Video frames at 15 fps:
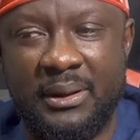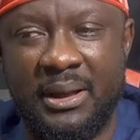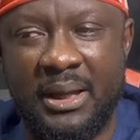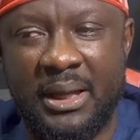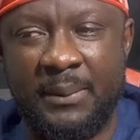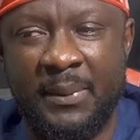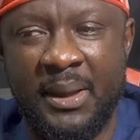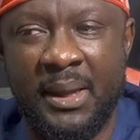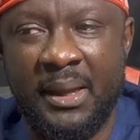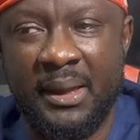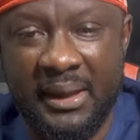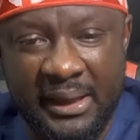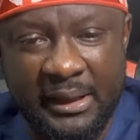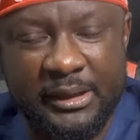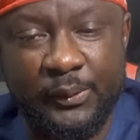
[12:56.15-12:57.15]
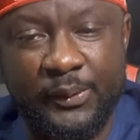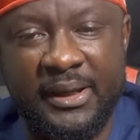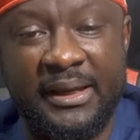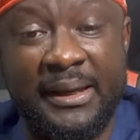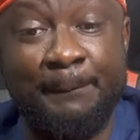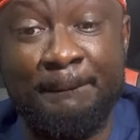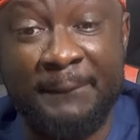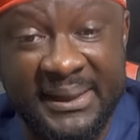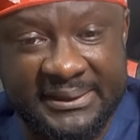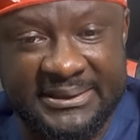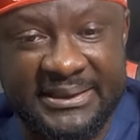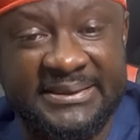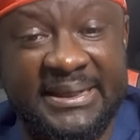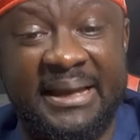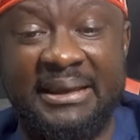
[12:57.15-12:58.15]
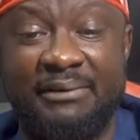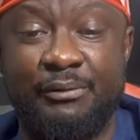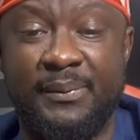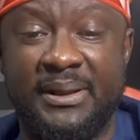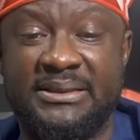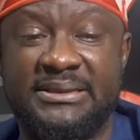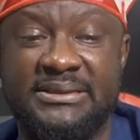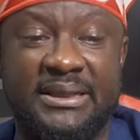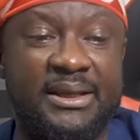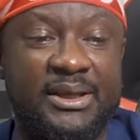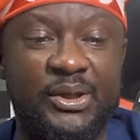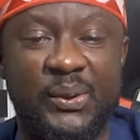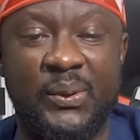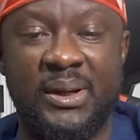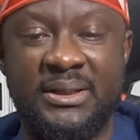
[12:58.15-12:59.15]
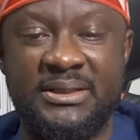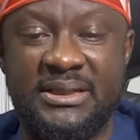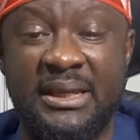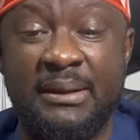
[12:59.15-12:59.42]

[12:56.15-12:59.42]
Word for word: Um, including in meetings, high-level meetings in the U.S.